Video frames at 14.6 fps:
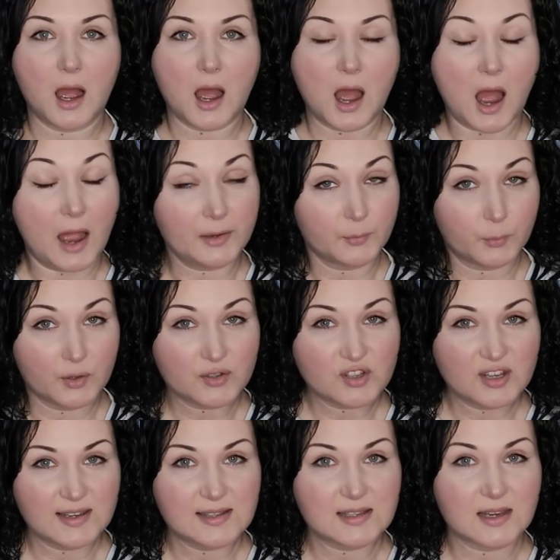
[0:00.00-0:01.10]
I
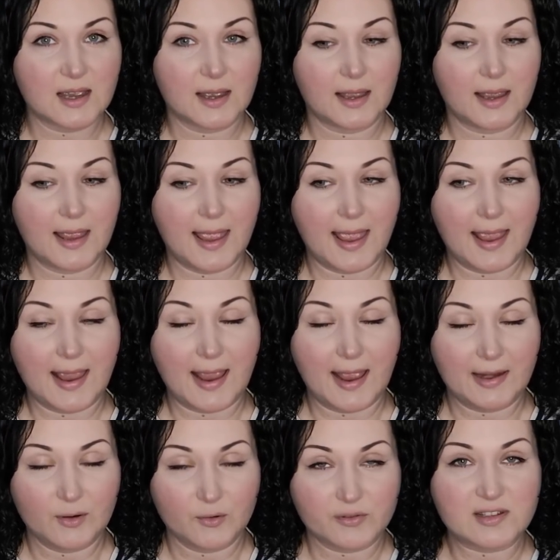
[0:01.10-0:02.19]
wanted
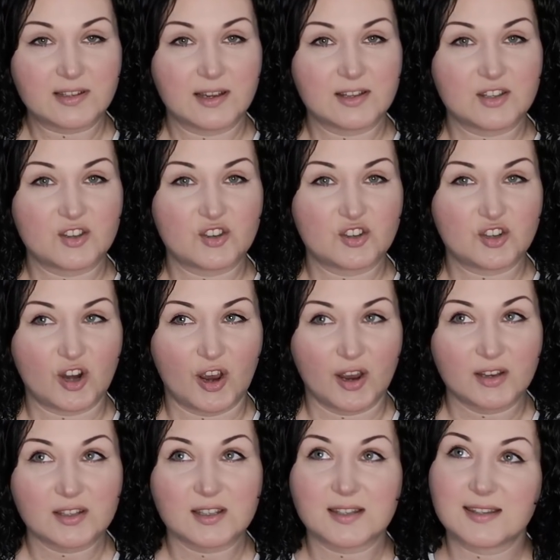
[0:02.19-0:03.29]
an oversized
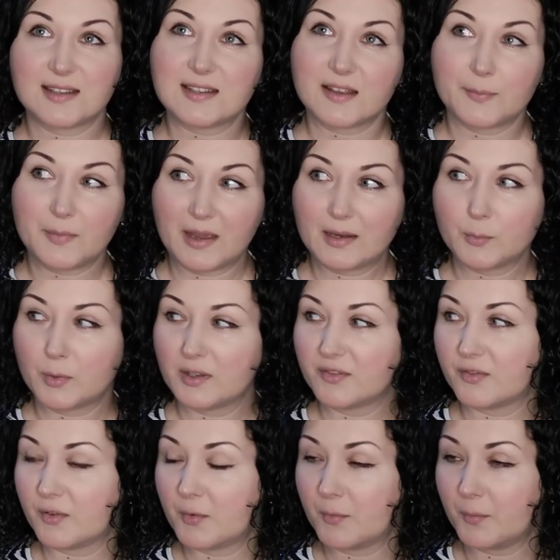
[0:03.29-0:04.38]
shirt. Since I made one
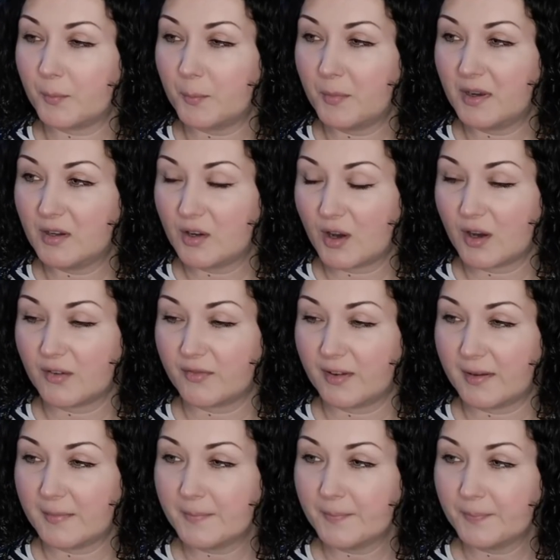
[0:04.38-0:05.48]
for
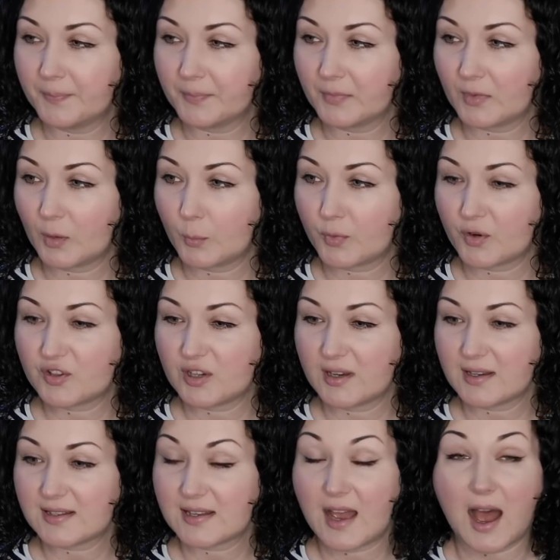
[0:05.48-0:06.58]
Minerva
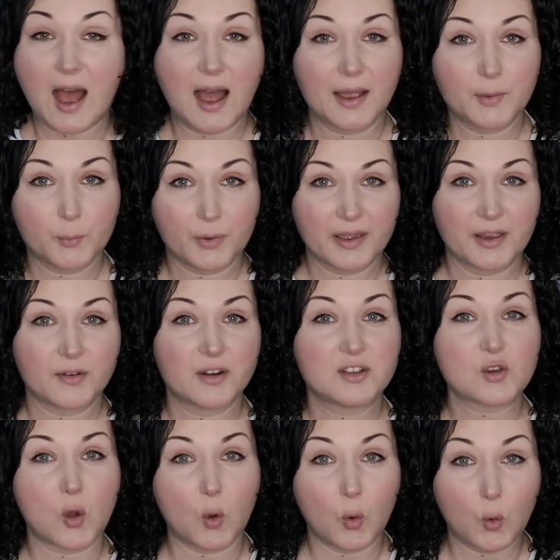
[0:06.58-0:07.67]
project, I wear it
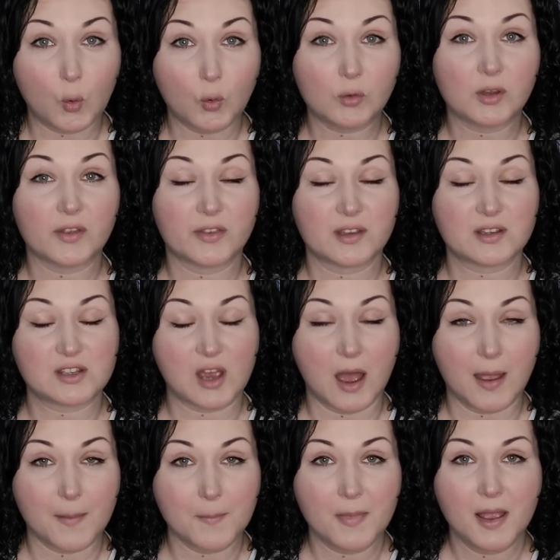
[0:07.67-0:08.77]
all the time,